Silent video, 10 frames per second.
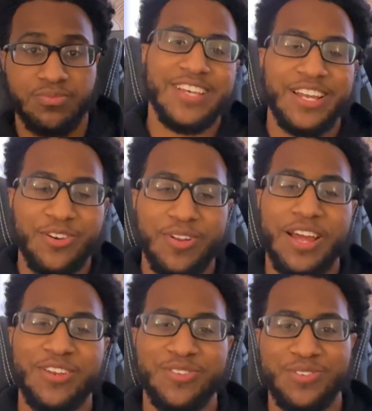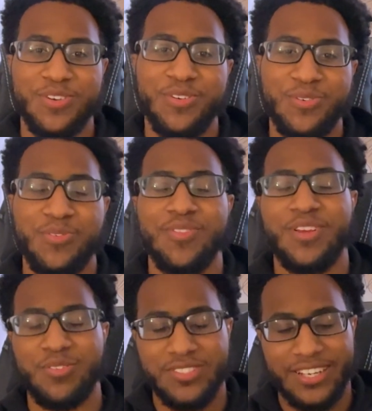Side note, I do know
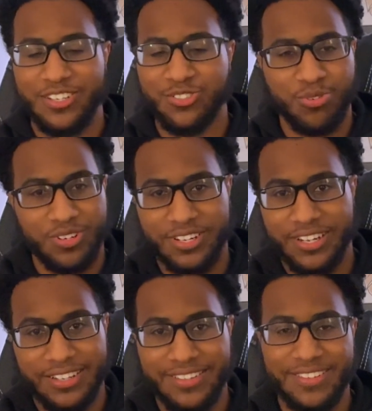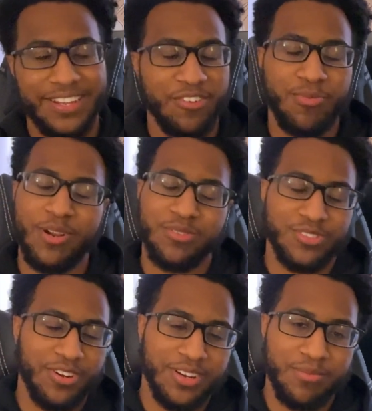there was like a shortcut that everybody was
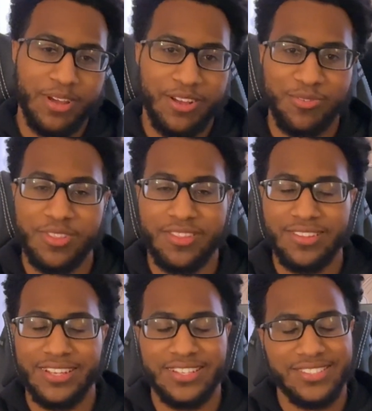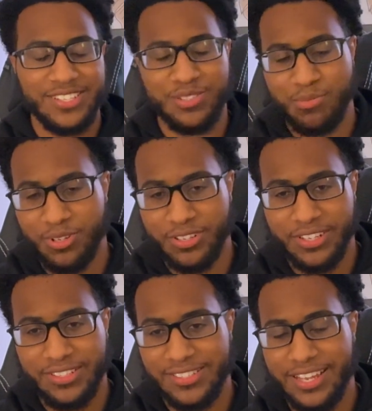talking about with the
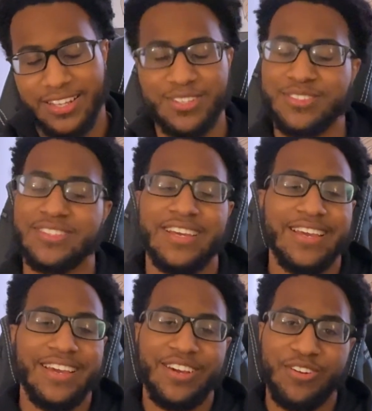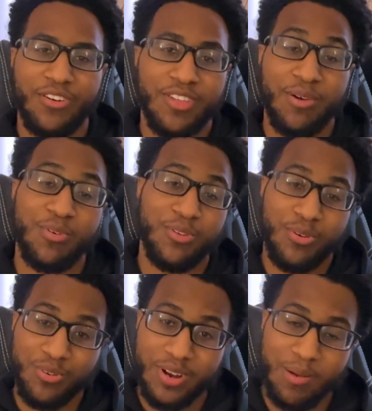accessibility settings and all that with
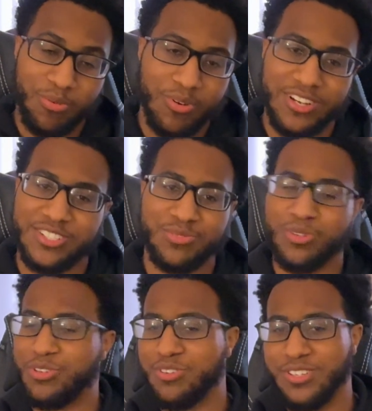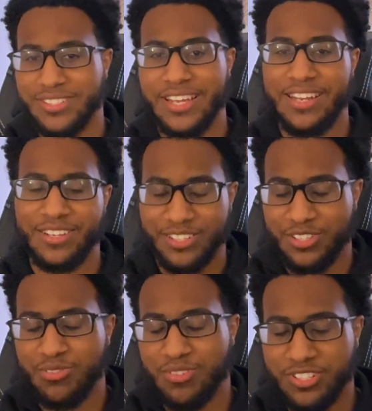older Apple Watches, where you could technically
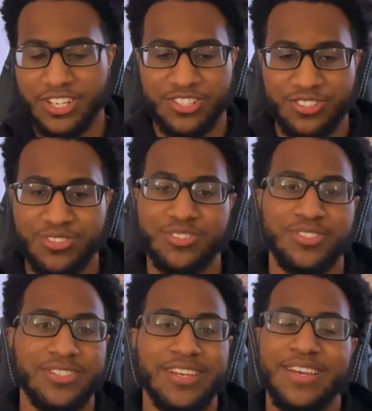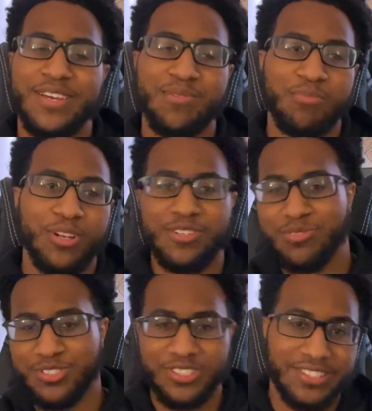do the gestures, but it
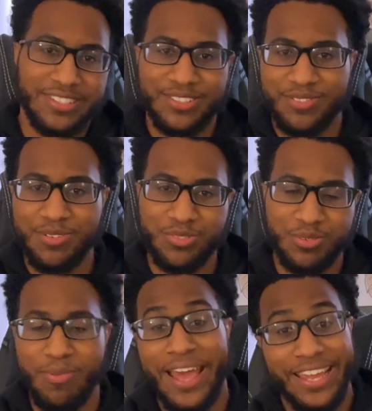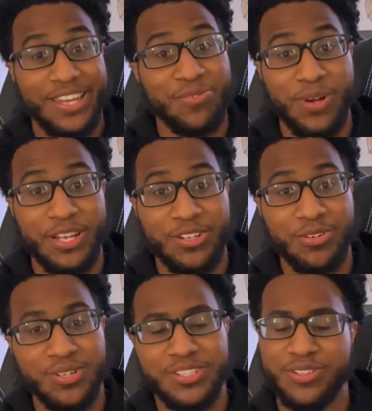was just a back end way to do it.